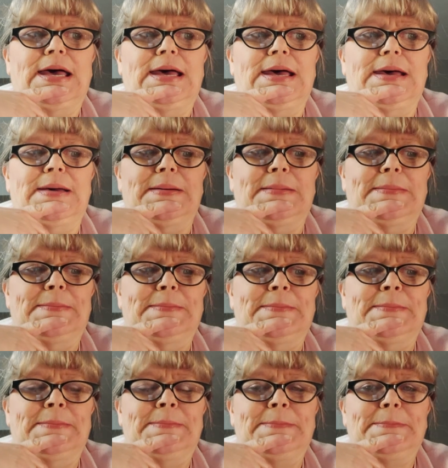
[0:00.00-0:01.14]

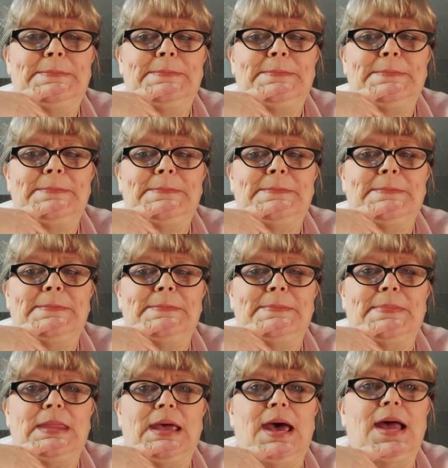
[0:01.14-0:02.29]
I
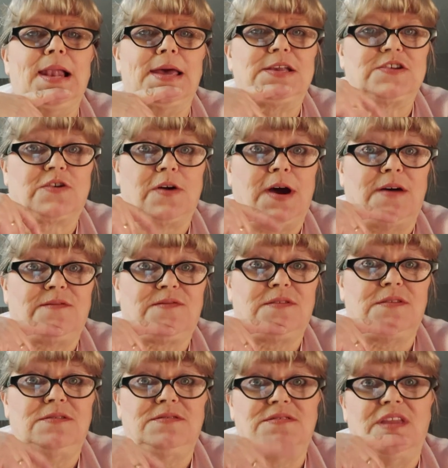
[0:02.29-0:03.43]
like to craft.
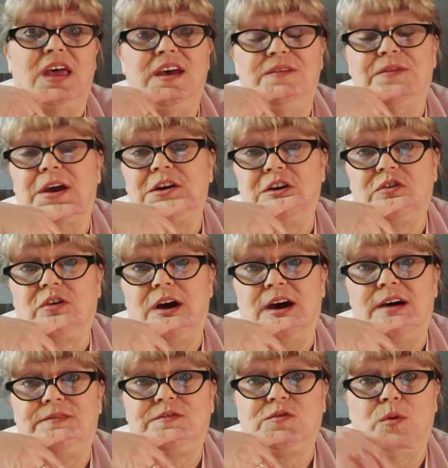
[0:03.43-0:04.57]
If I could
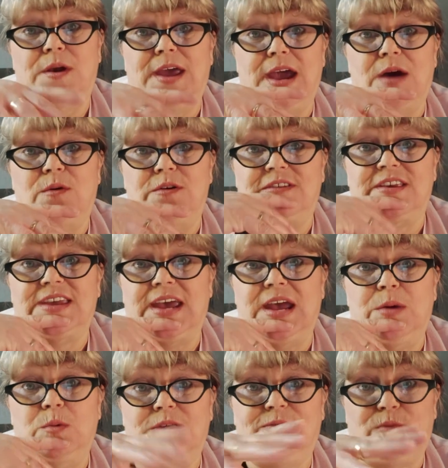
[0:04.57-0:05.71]
craft 20 hours a day
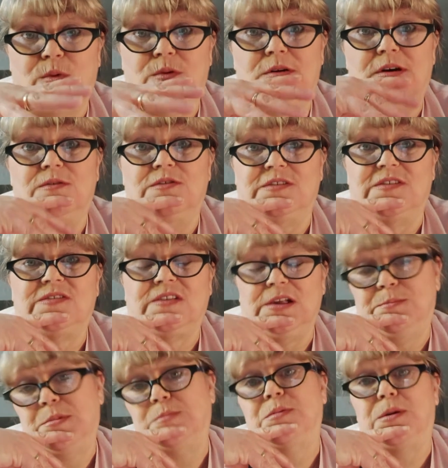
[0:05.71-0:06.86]
with 4 hours of
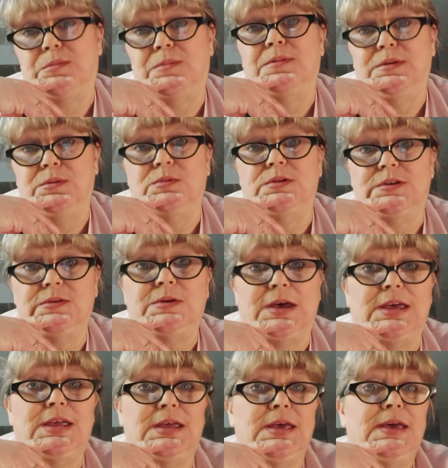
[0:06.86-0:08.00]
sleep, I probably would do
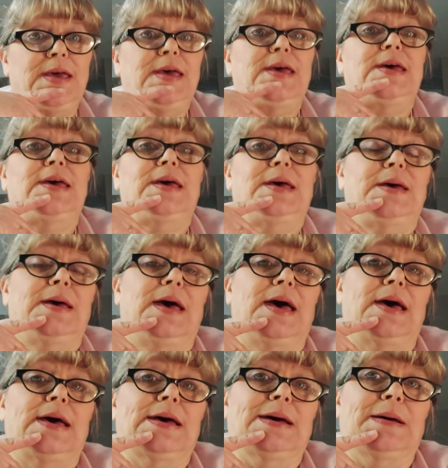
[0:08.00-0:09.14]
it.
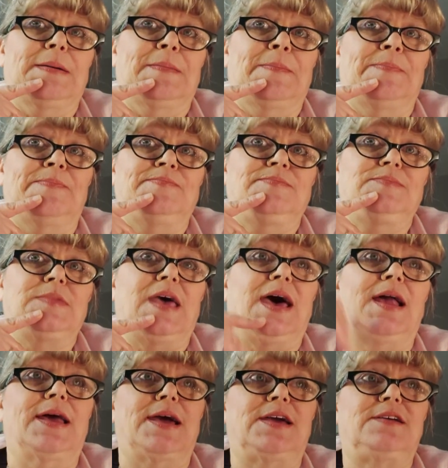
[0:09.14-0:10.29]
I
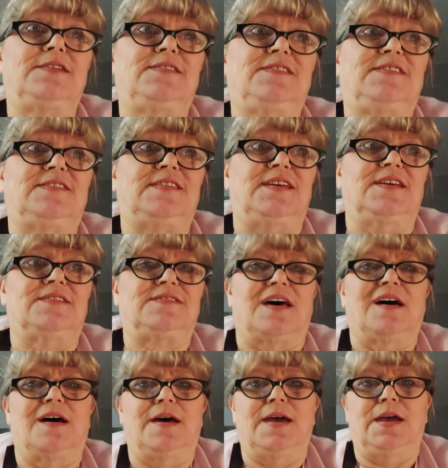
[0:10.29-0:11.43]
like
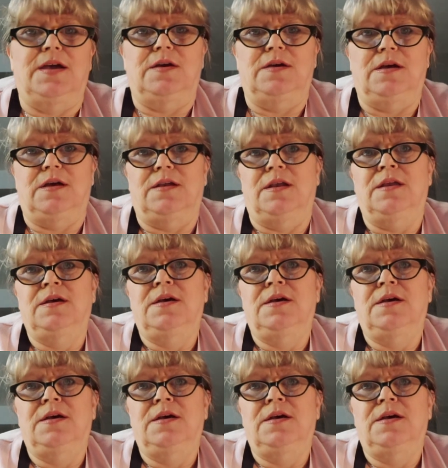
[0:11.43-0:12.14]
CSI and